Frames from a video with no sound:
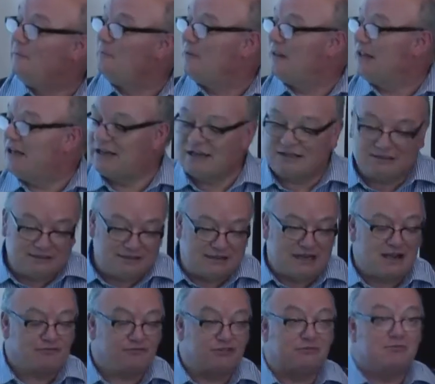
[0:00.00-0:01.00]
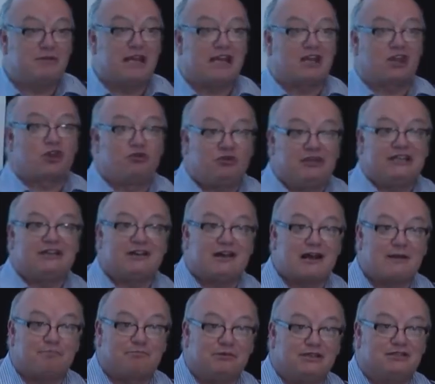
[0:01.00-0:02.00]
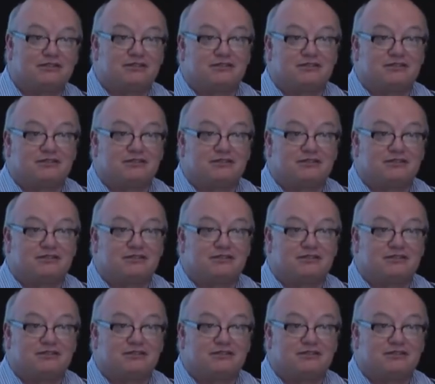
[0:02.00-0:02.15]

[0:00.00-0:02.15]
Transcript: And I didn't have to make three copies.